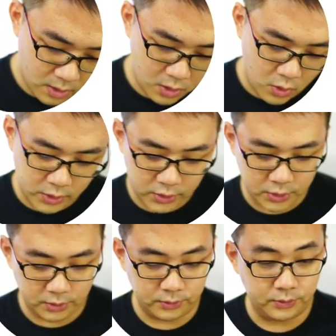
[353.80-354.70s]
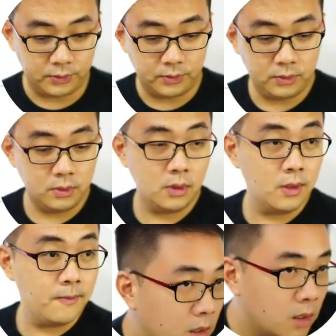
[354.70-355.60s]
Question.
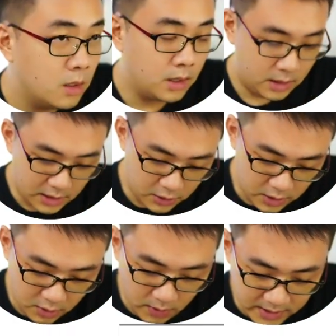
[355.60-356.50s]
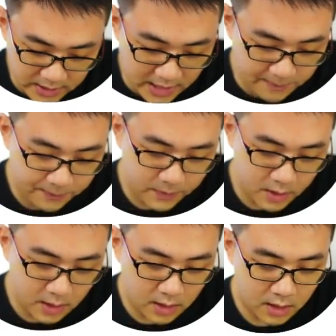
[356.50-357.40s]
Essentially, once done,
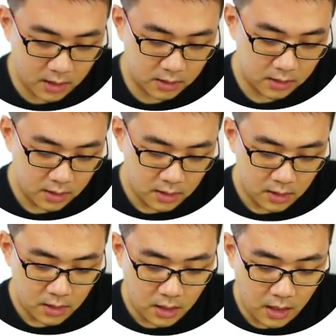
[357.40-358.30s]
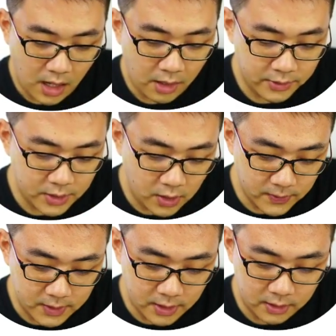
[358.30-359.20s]
r is a
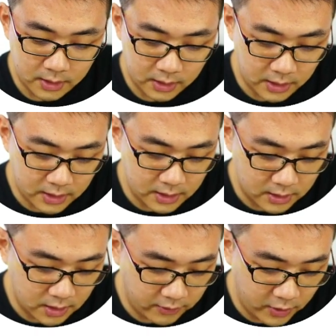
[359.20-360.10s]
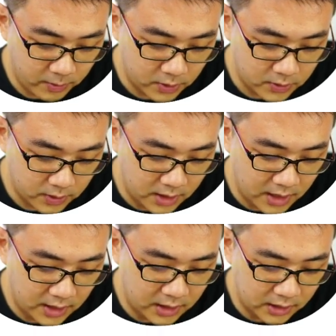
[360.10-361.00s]
constant, theta is the variable, so dA
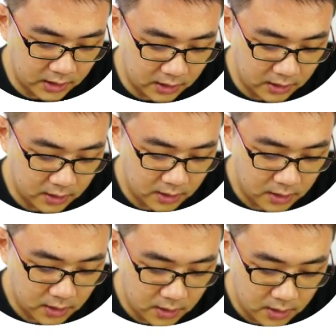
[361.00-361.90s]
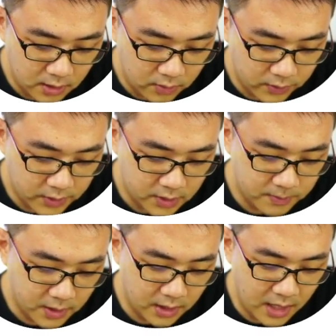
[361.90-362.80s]
d theta will just
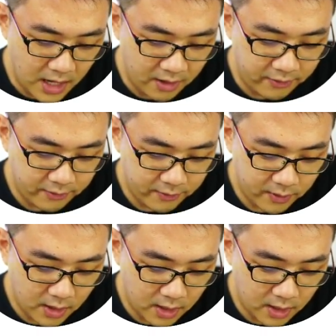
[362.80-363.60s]
be half r